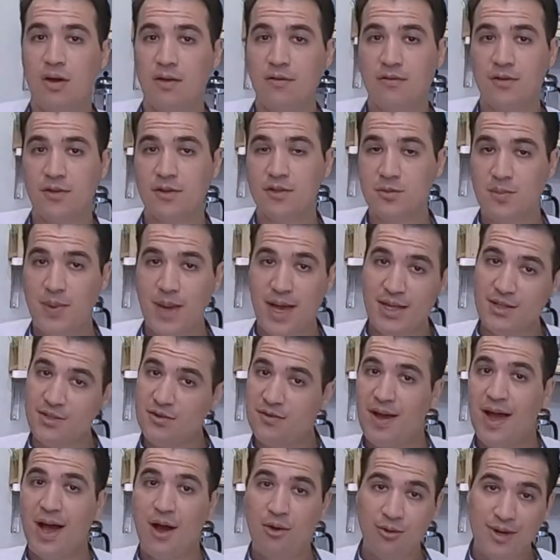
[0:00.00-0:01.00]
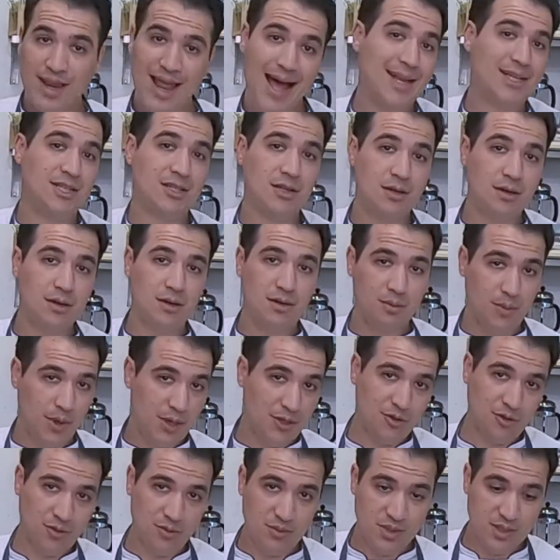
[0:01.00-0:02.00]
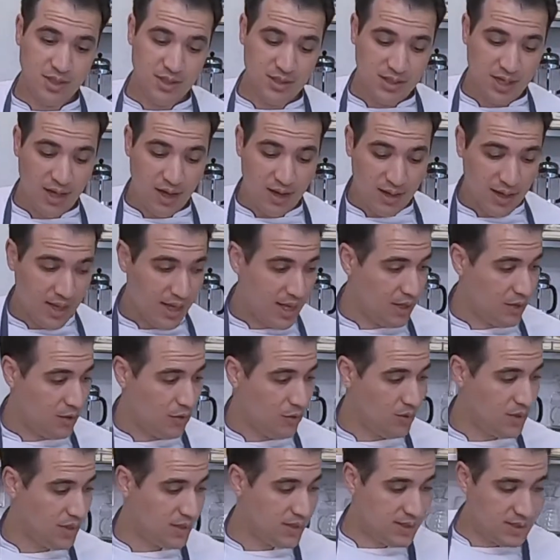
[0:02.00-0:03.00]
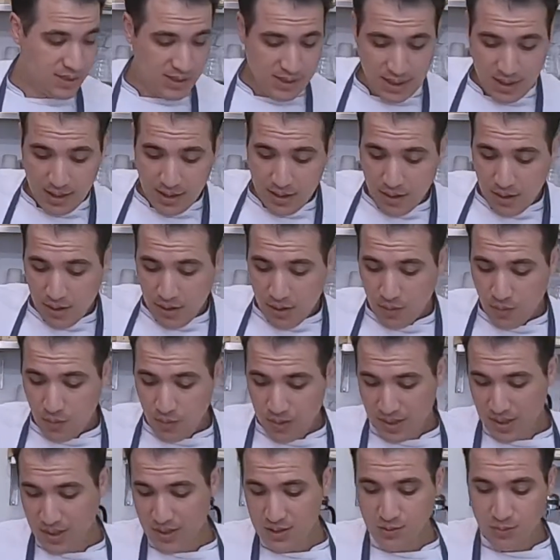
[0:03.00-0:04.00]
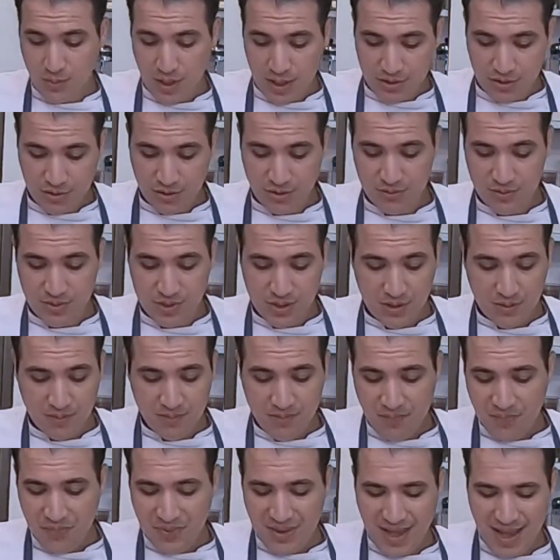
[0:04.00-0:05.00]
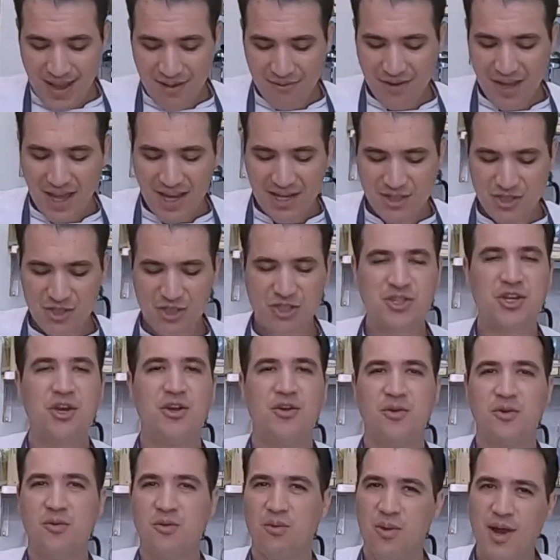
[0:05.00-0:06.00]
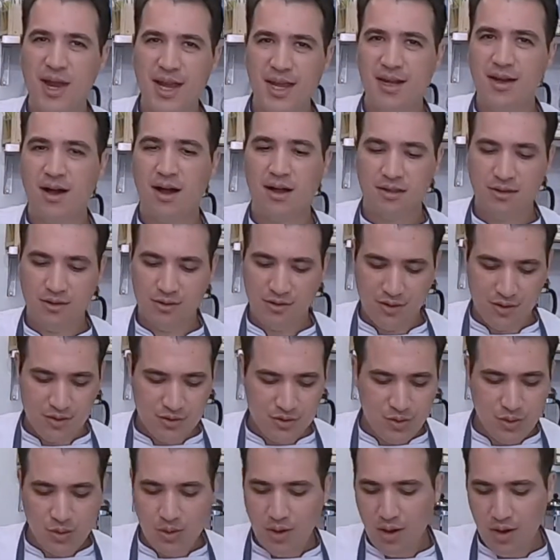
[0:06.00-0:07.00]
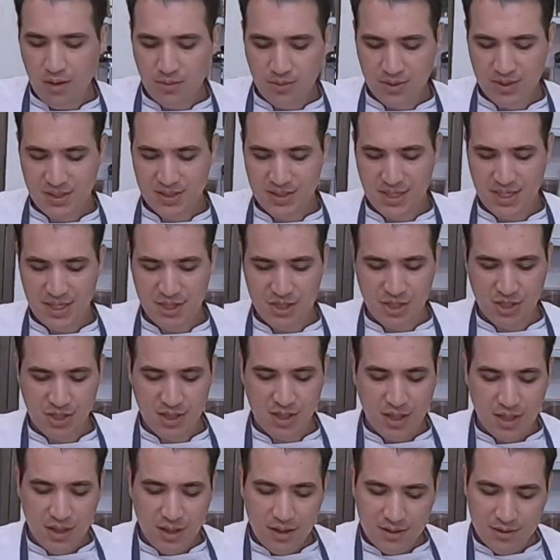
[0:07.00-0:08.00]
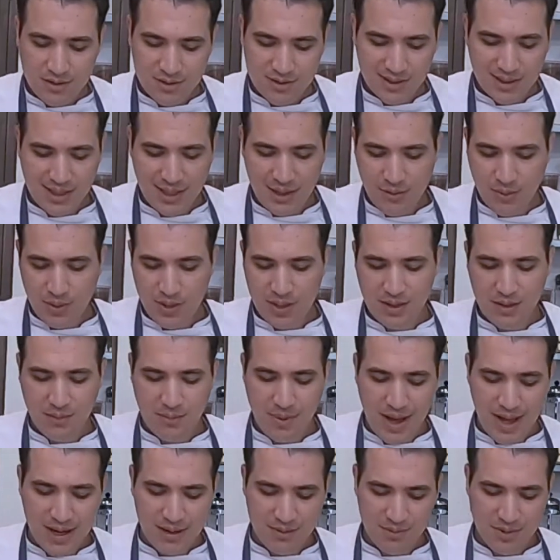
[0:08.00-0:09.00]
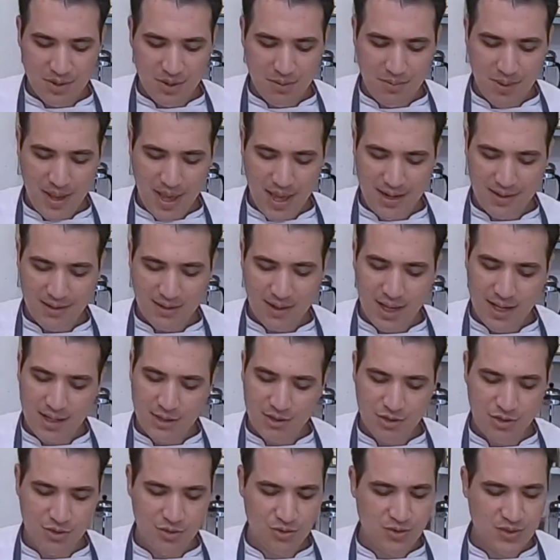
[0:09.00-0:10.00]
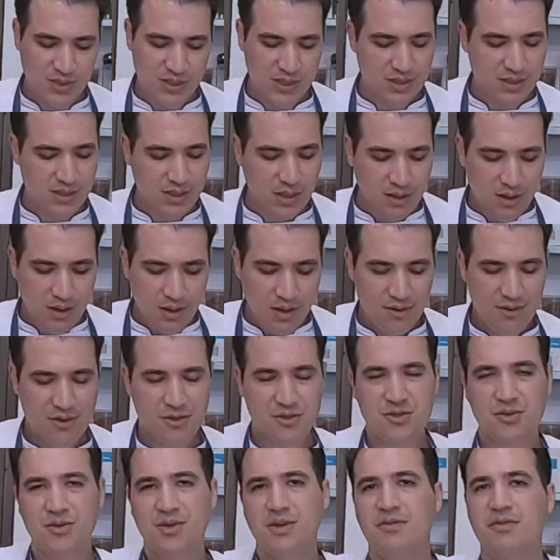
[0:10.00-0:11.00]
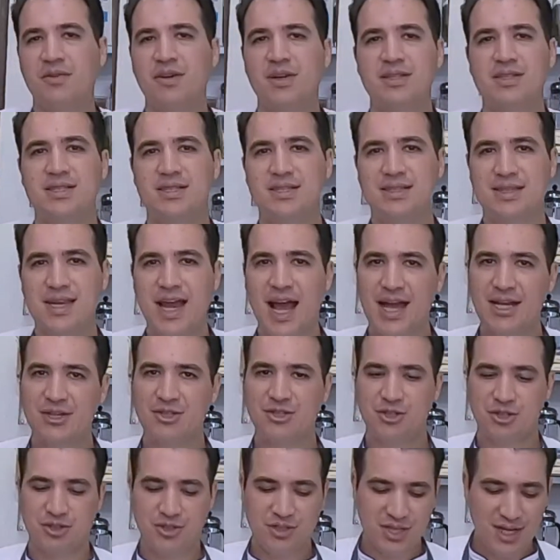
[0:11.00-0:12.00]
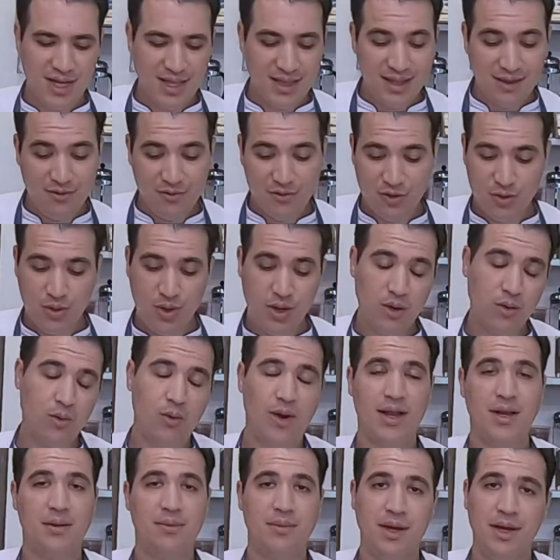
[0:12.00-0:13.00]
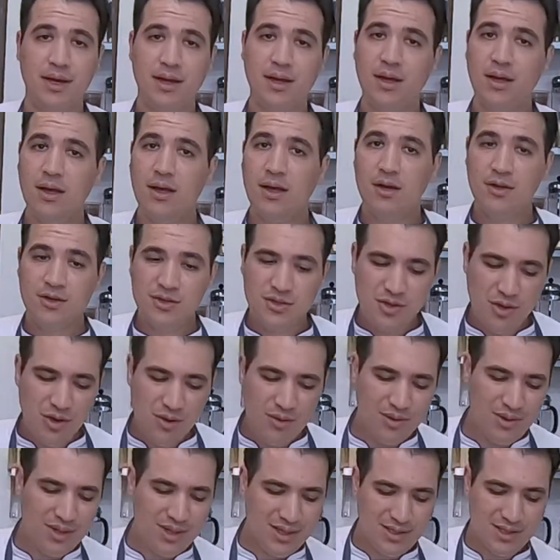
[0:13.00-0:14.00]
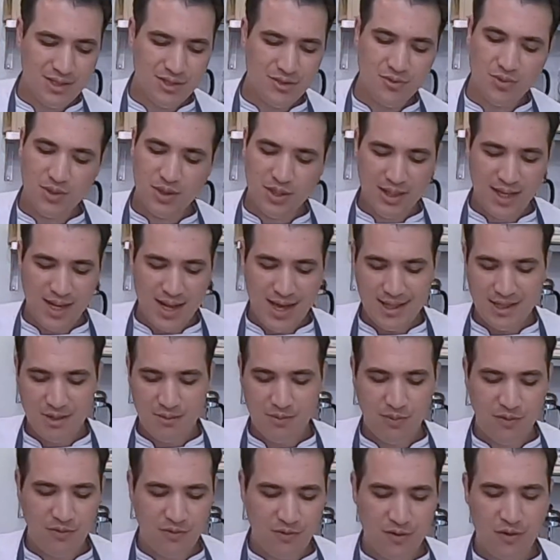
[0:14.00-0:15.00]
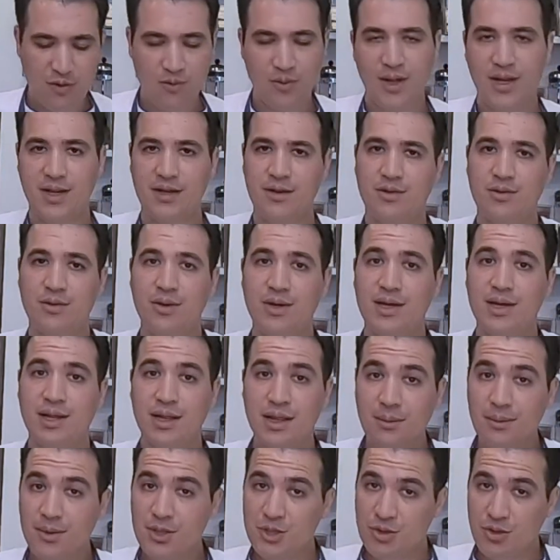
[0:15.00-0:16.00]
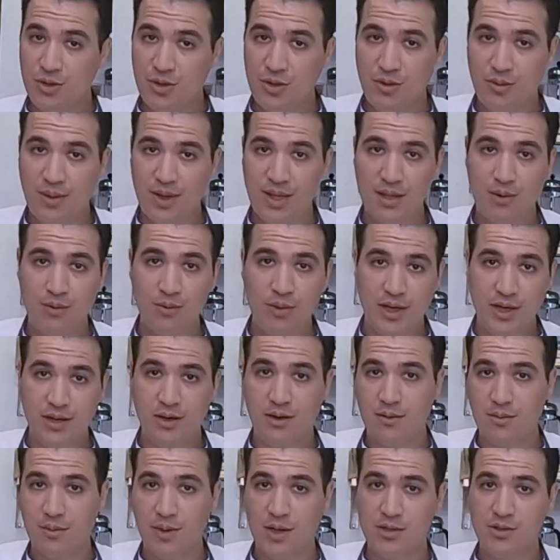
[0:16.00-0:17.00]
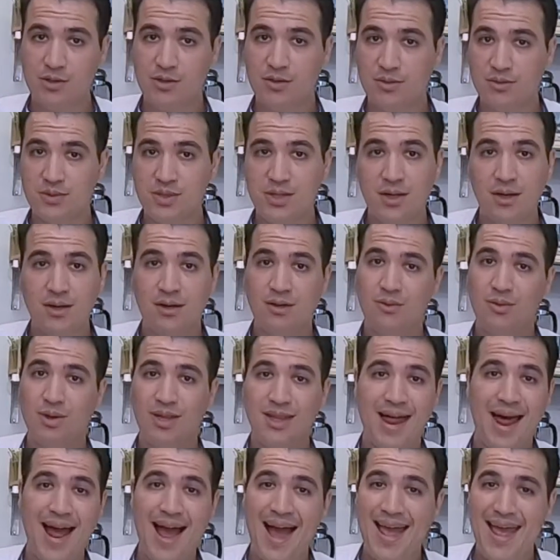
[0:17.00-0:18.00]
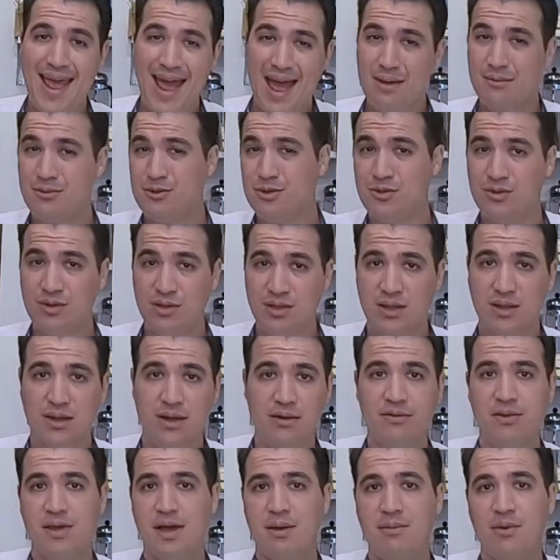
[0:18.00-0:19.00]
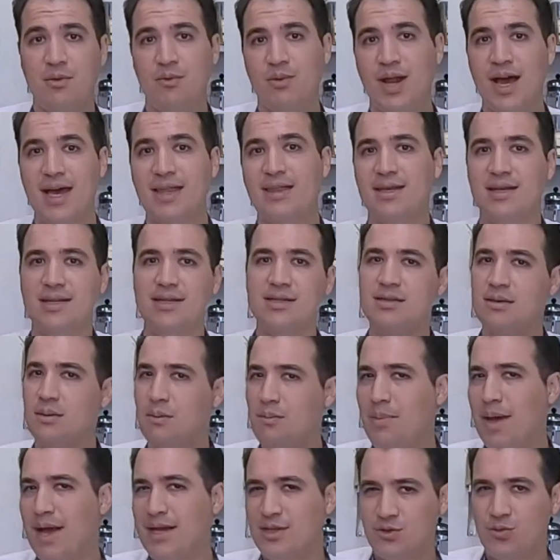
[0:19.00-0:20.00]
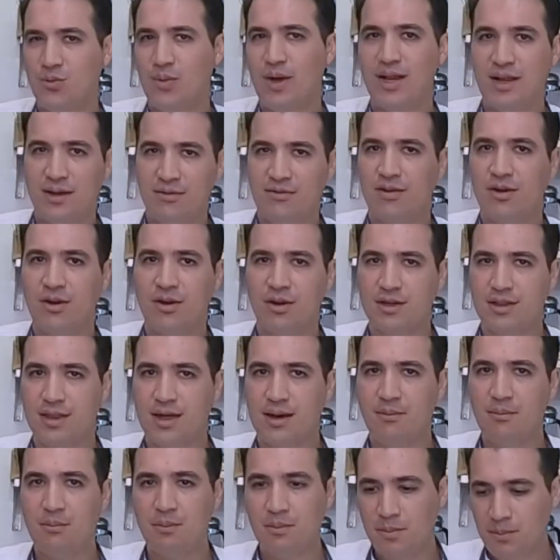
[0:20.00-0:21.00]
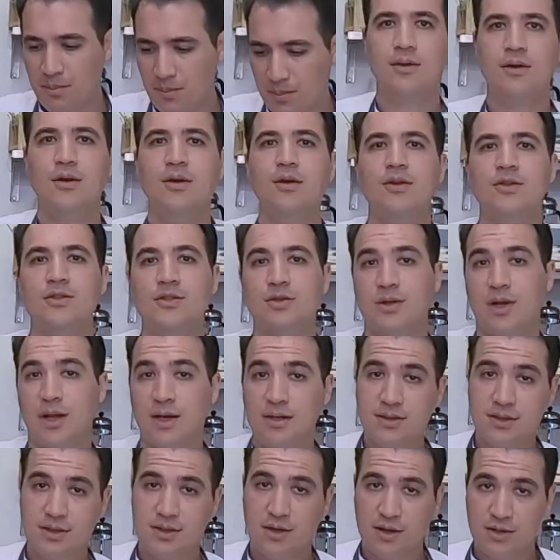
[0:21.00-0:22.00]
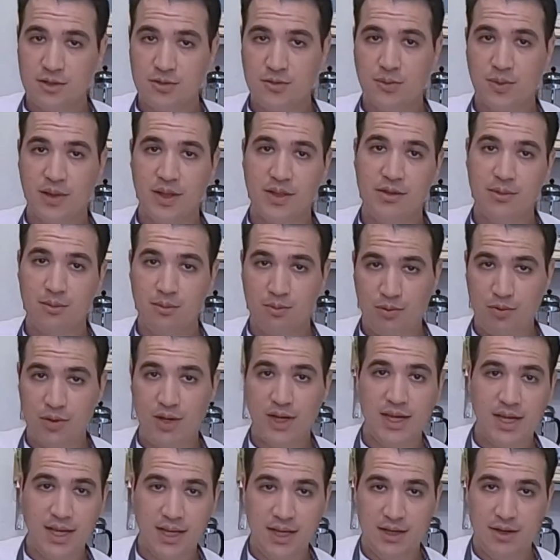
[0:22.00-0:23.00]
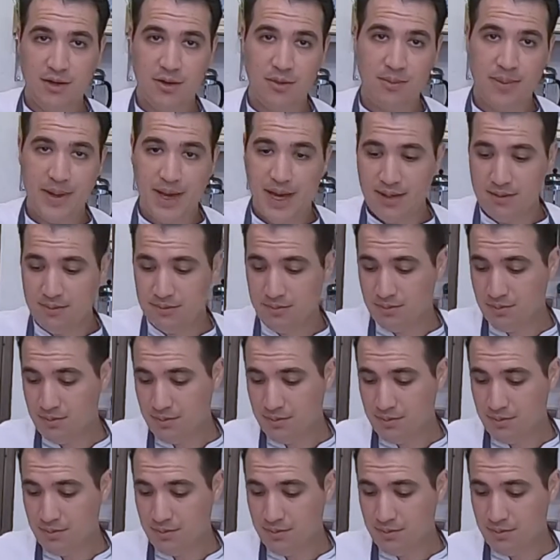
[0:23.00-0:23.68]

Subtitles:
our first batch of how not to cook mushrooms is done, and you can see with these mushrooms, they have kind of just a gray color. There's no caramelization. There's liquid at the bottom of the pan, a lot of juices. There's no difference in textures, and they've shrunk quite a bit. So this is really not the preferred way to do it. Now let me show you the way that we cook mushrooms, the way that I absolutely love them, and what I think is the best way to cook them. So it all starts with preheating your pan.